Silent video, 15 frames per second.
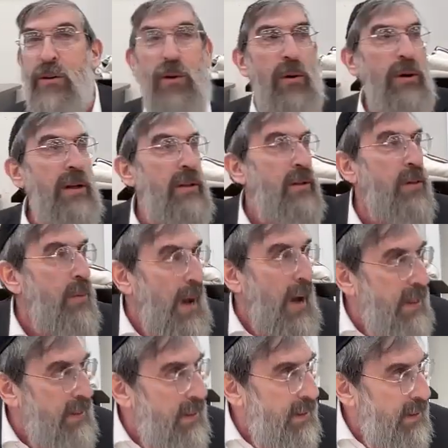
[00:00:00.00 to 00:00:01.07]
according to
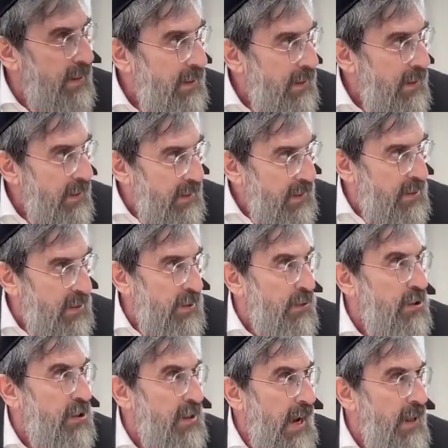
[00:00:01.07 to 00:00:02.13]
what? This is
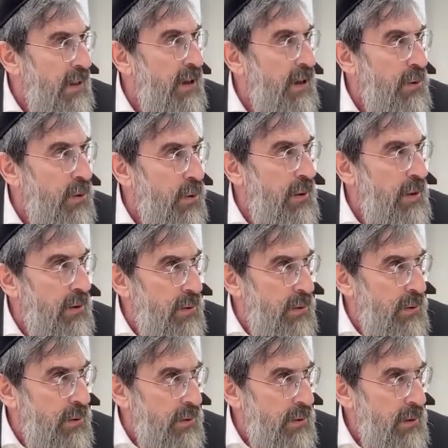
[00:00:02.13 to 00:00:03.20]
no shaila according
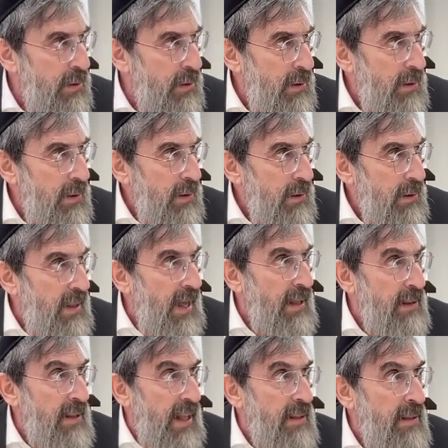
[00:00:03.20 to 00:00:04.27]
to
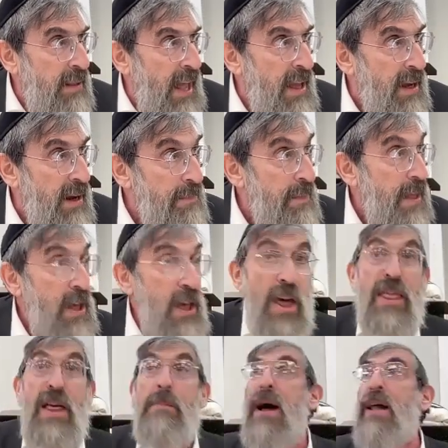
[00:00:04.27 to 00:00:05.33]
that that deya.
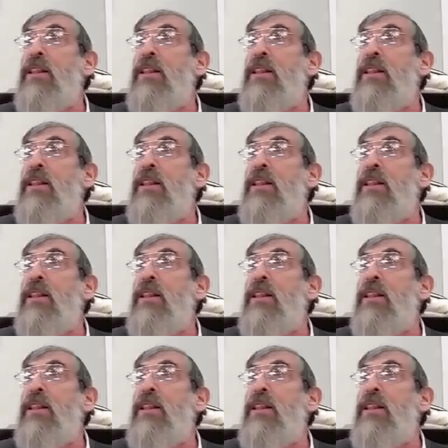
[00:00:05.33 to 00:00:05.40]
That